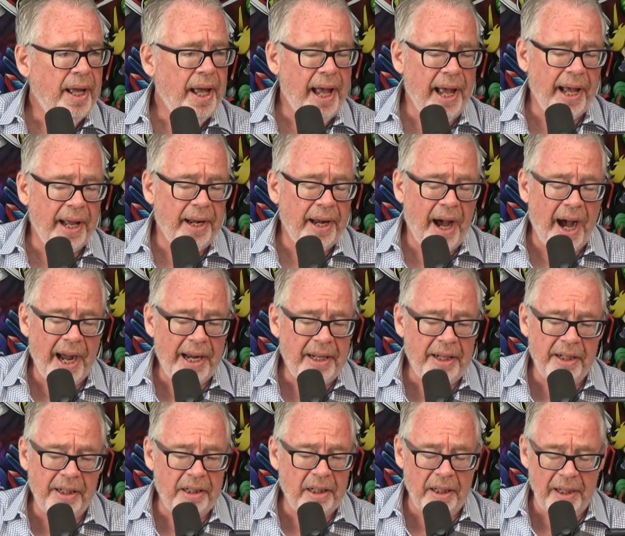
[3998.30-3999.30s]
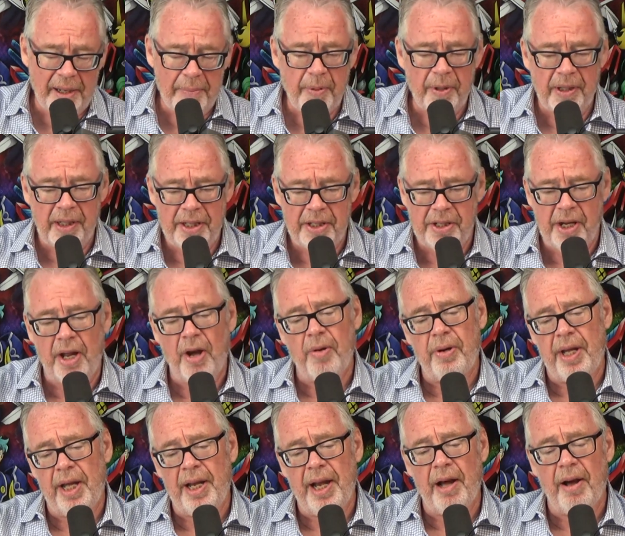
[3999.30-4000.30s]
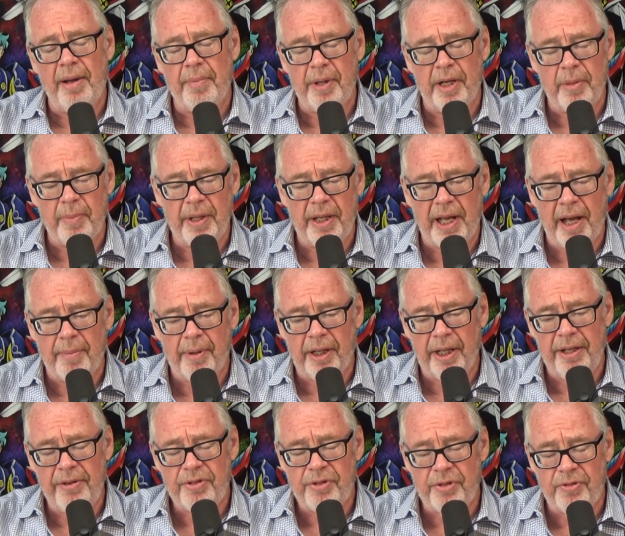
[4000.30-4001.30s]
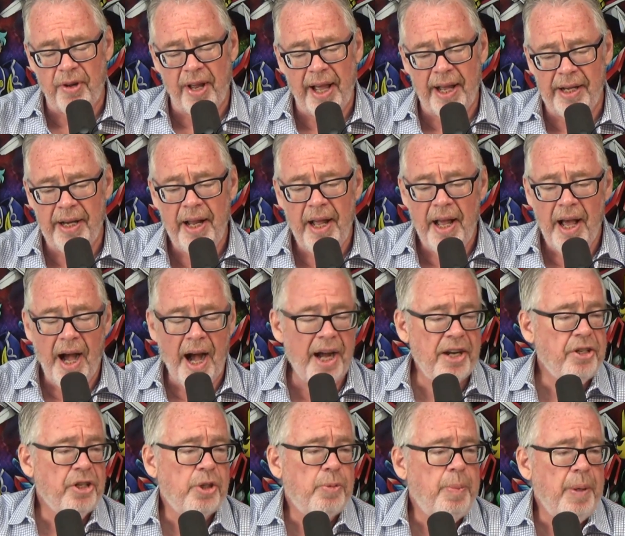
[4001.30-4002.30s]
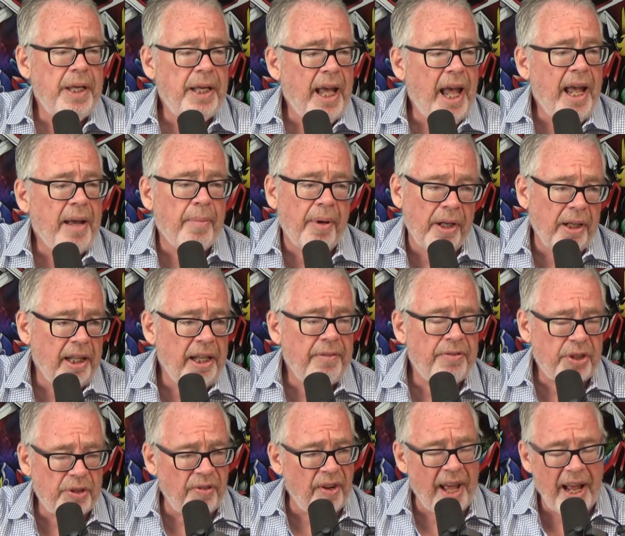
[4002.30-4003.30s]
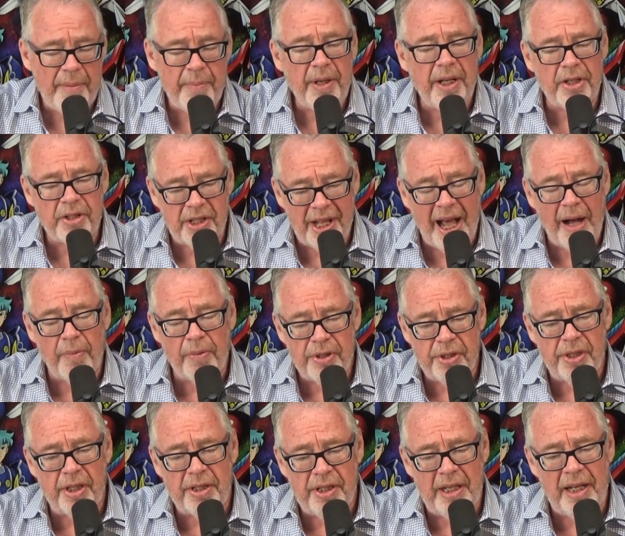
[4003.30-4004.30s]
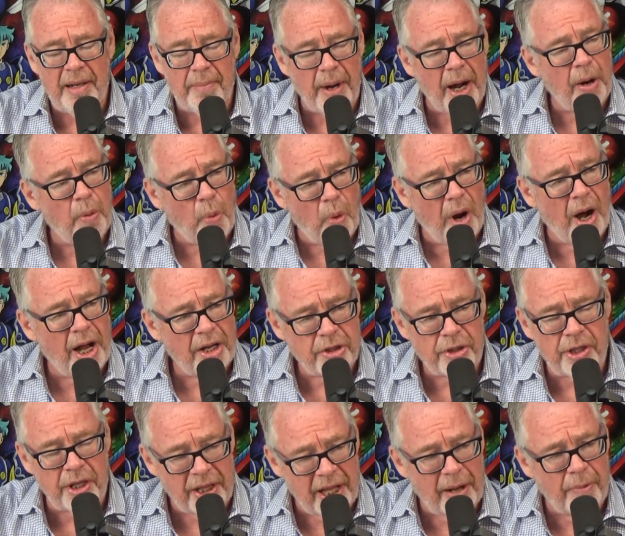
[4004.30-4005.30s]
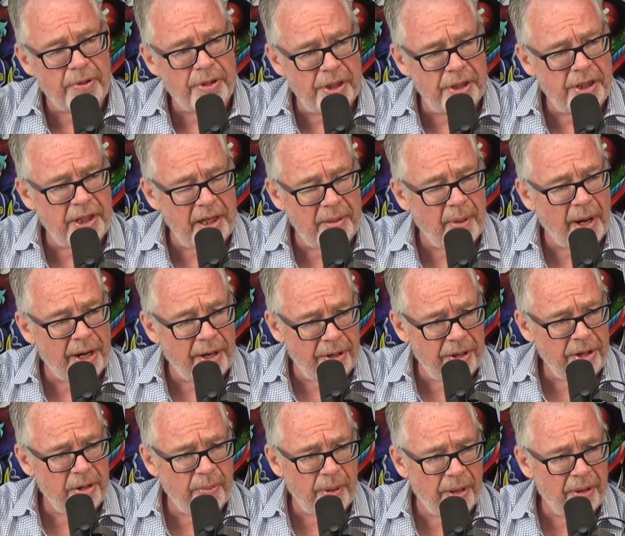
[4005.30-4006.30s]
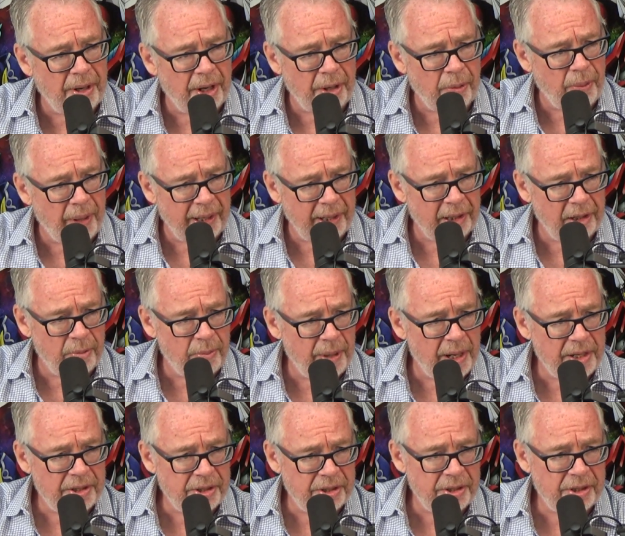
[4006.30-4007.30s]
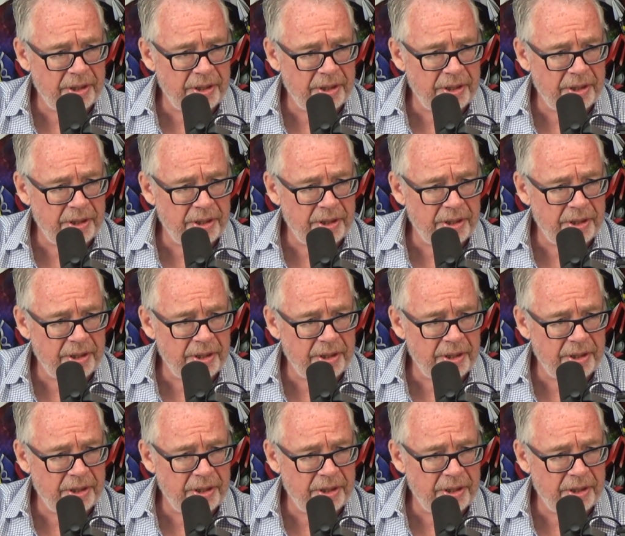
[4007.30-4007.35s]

and I didn't deliberately say, okay, now I'm going to become a Leafs fan. I just became a Leafs fan because that was the team I watched and that was the team I heard about on a regular basis.